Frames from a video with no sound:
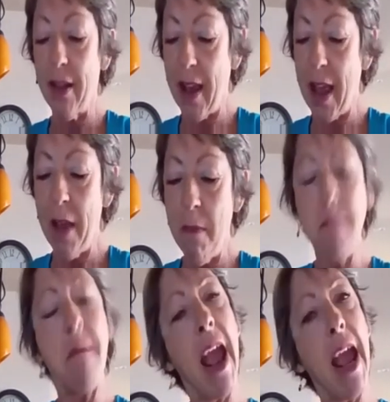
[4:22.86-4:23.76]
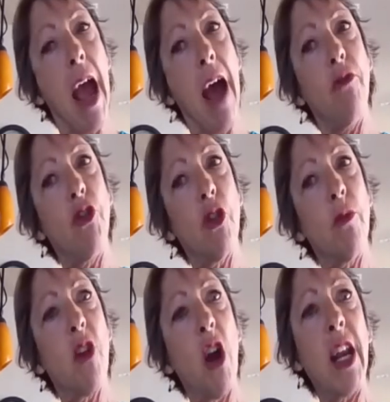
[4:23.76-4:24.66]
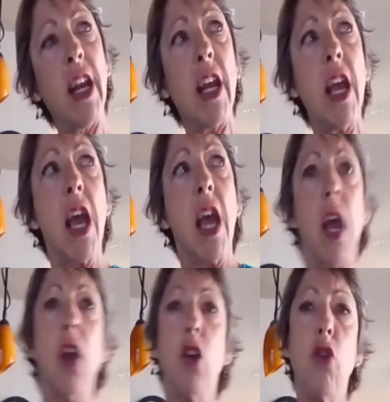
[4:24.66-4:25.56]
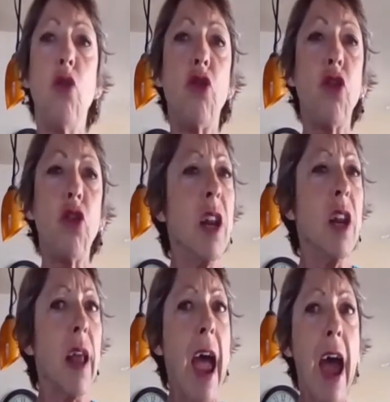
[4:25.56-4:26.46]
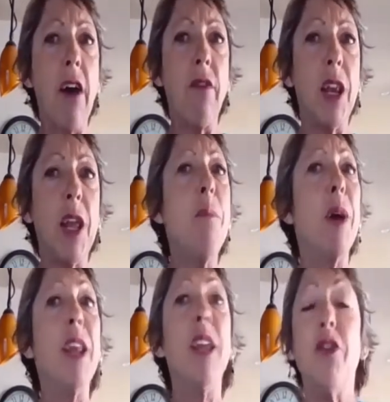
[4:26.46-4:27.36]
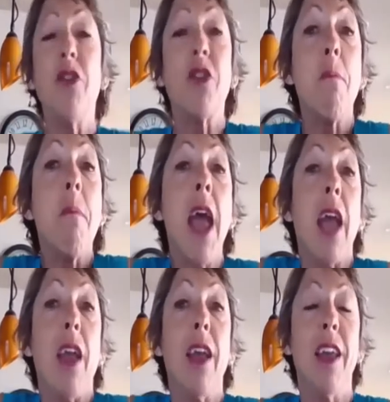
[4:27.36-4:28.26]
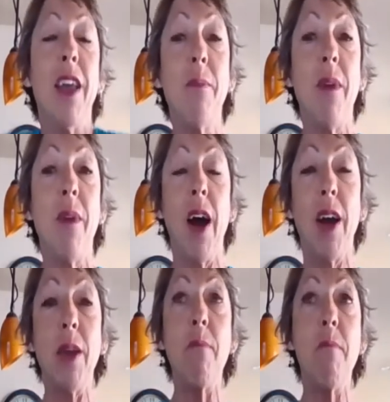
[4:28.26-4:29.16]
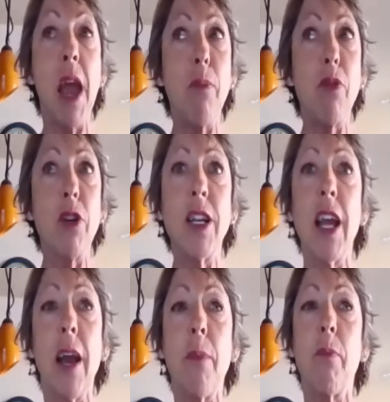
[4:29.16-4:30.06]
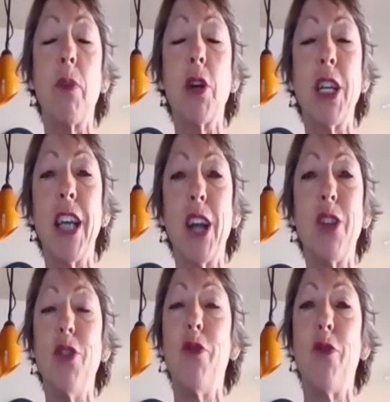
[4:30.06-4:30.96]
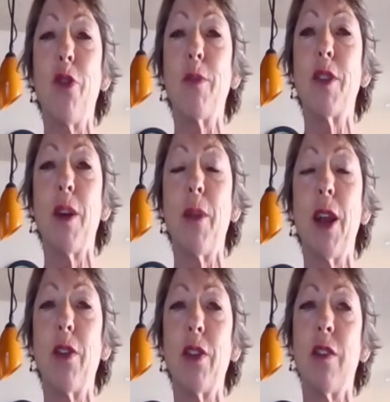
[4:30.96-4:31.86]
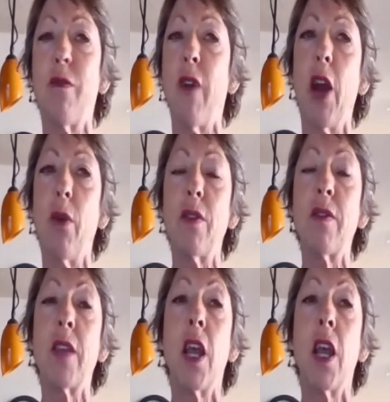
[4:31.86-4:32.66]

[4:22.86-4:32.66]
it may have germs on it. You shouldn't have any, but it just may. It may protect you from someone else's virus.